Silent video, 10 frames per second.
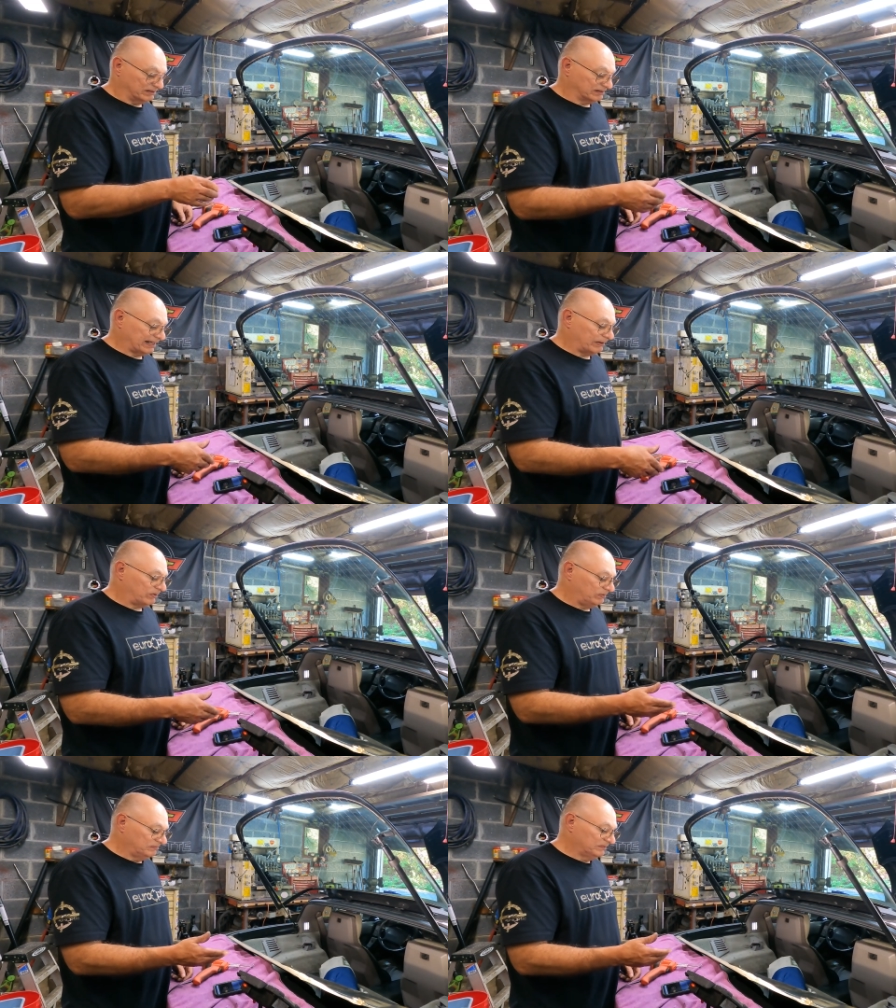
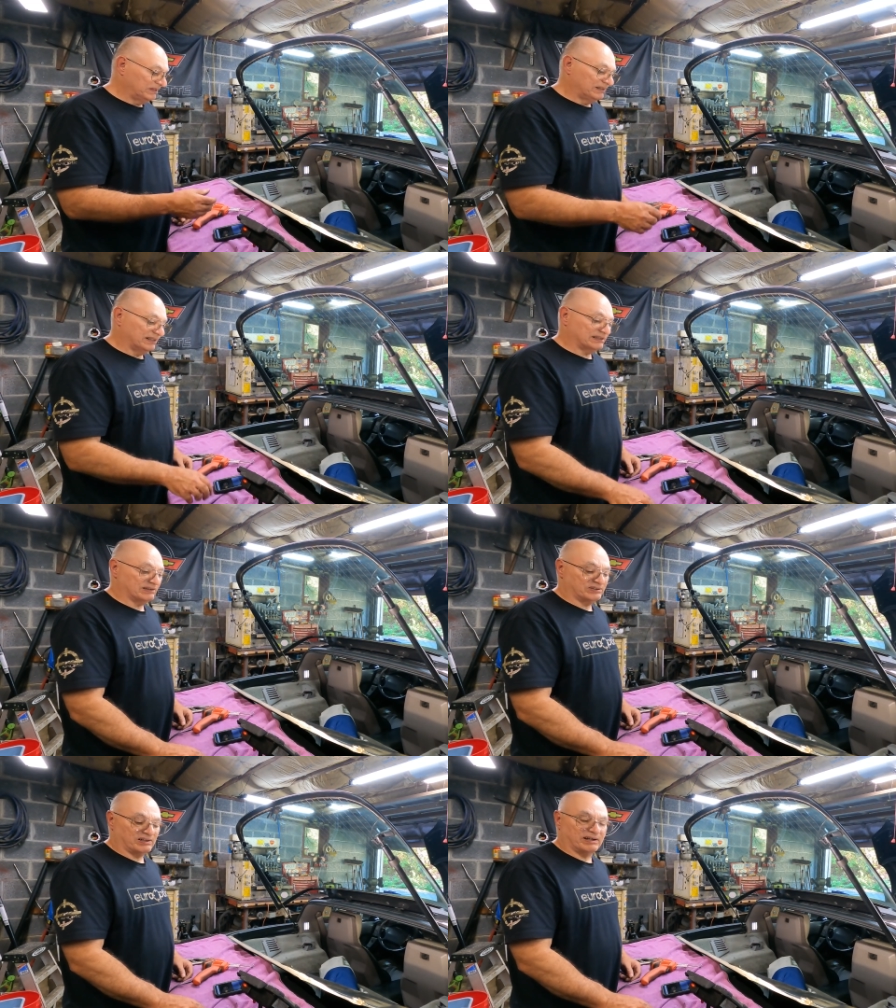towel. That's
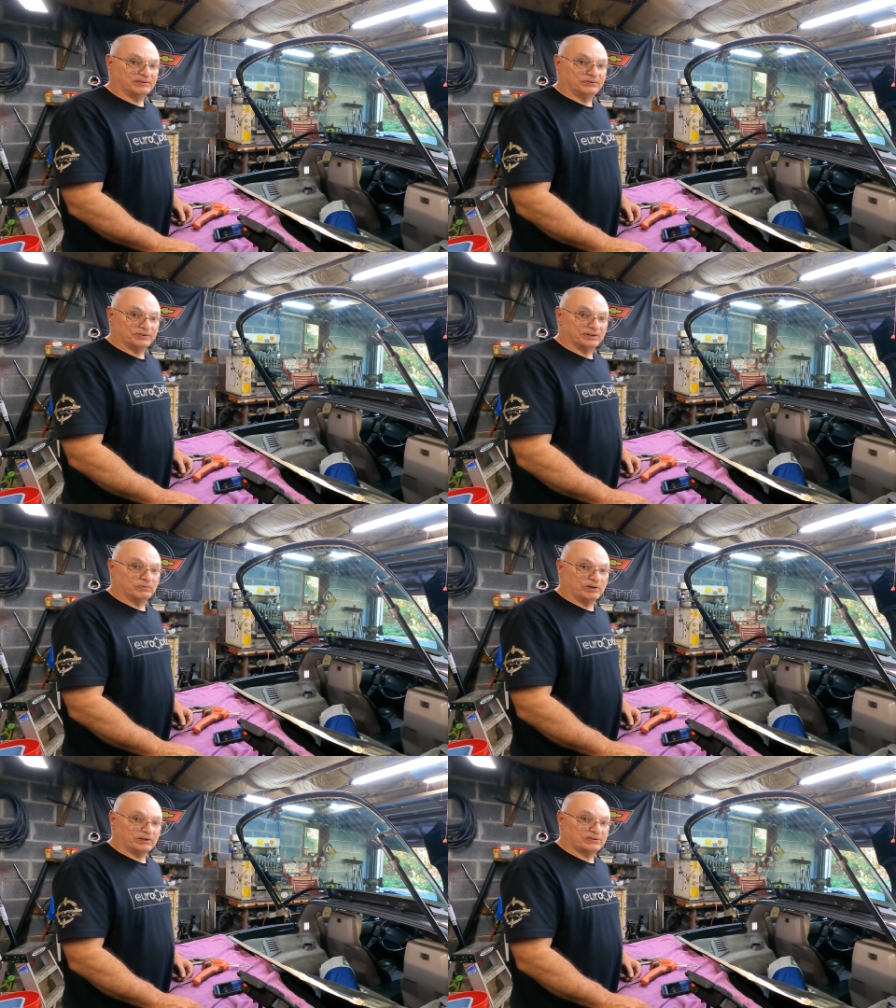how solder usually
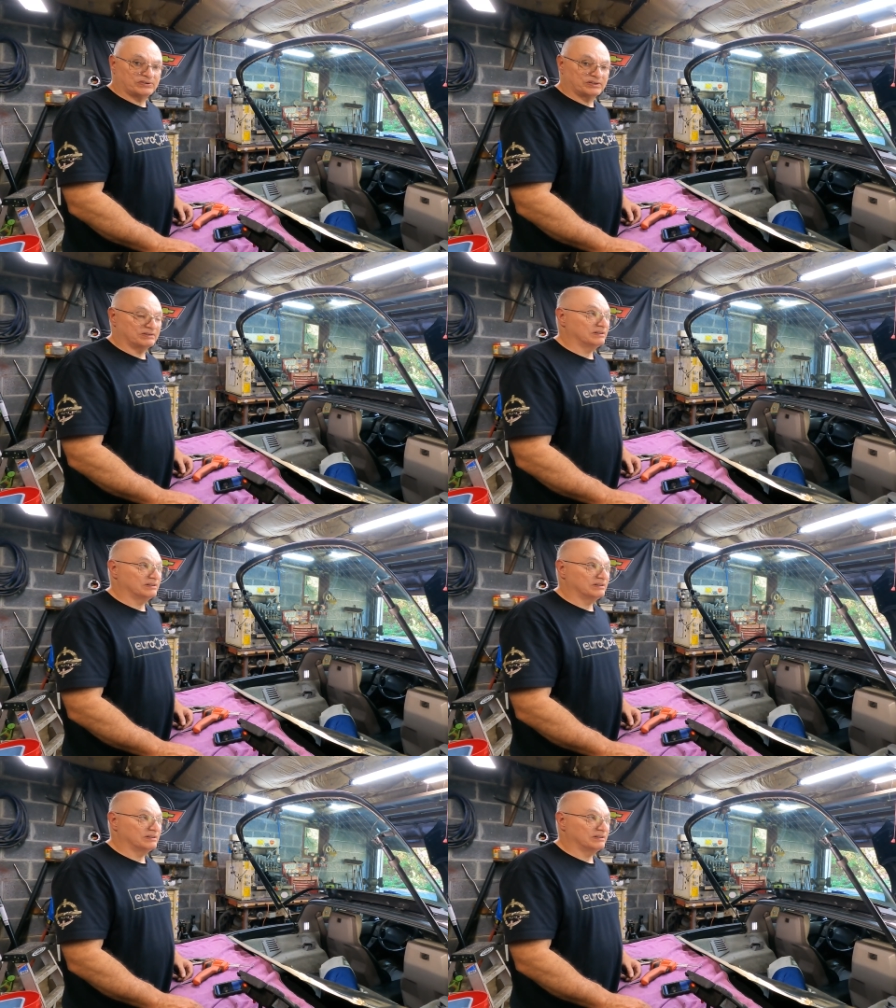works.